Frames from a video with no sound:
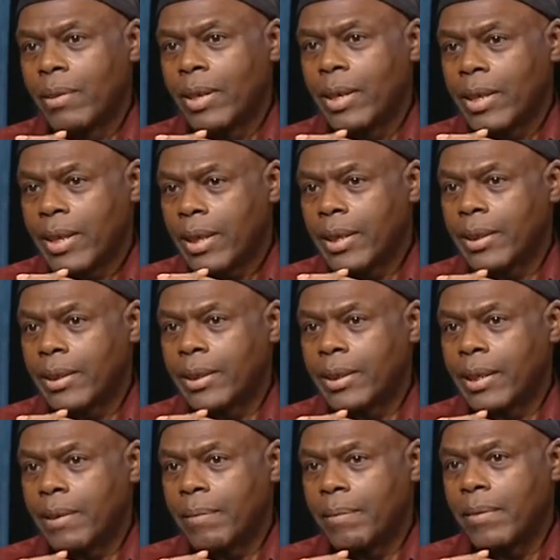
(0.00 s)
it is,
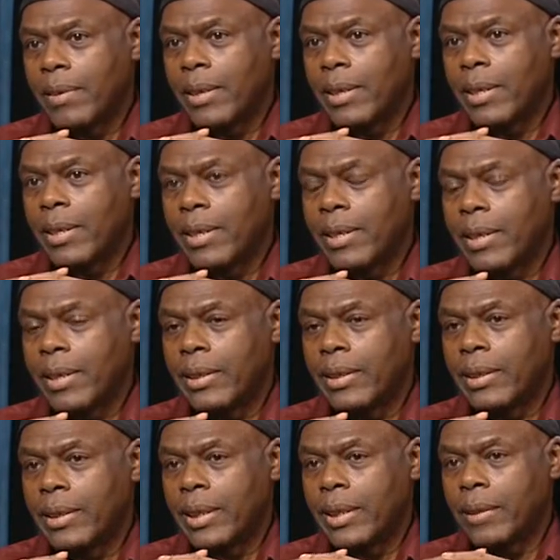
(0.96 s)
in a
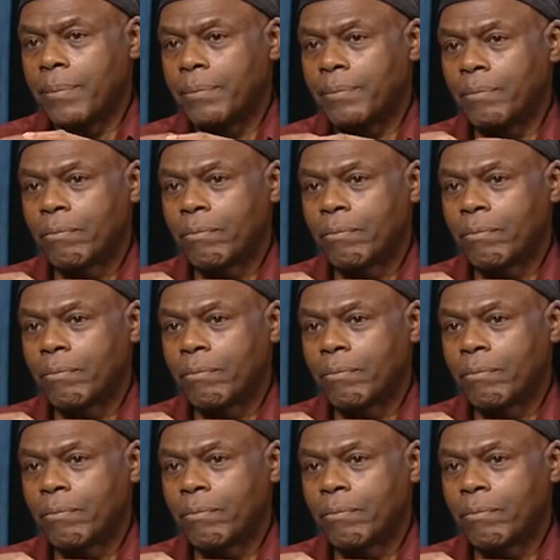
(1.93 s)
sense, a